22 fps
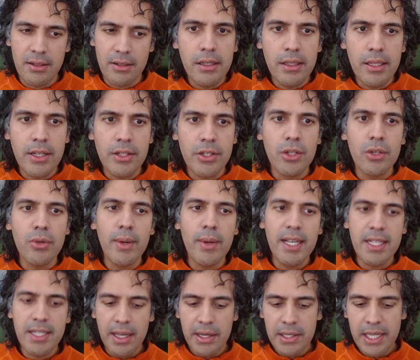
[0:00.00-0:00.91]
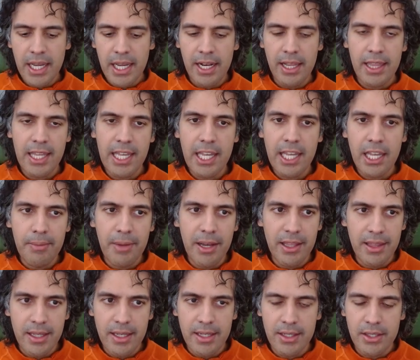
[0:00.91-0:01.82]
There's two ways I was kind of thinking
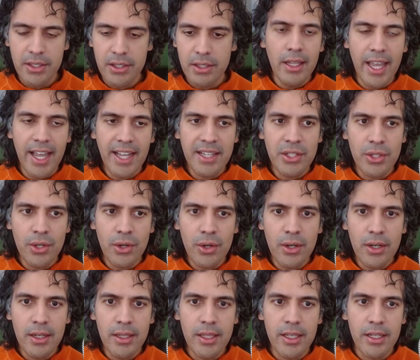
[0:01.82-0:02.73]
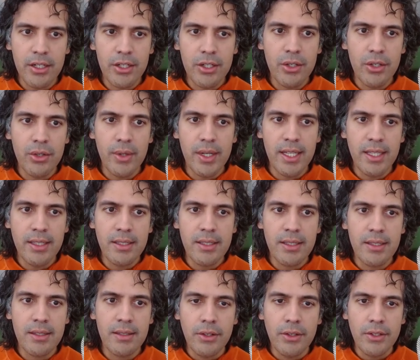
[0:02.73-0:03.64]
about this. XOR the two
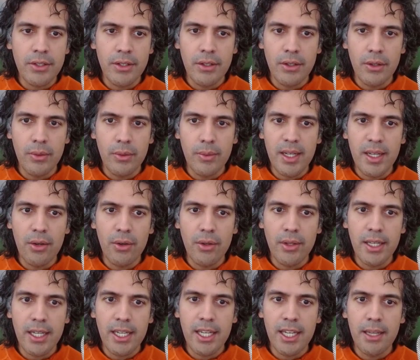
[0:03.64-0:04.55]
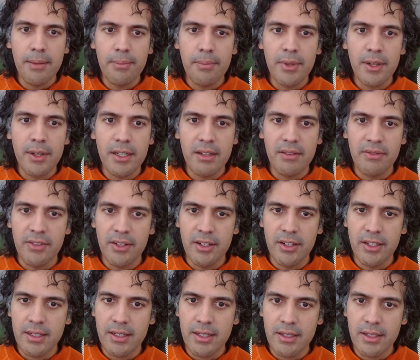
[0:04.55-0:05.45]
ints, so we only keep
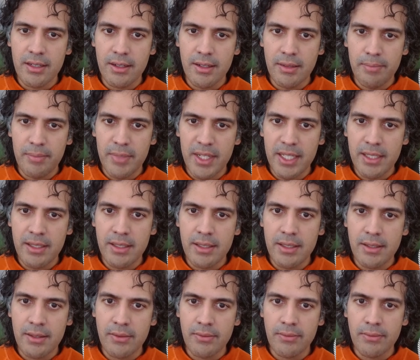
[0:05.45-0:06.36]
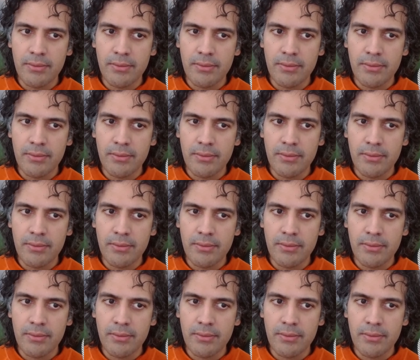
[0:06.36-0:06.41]
different bits.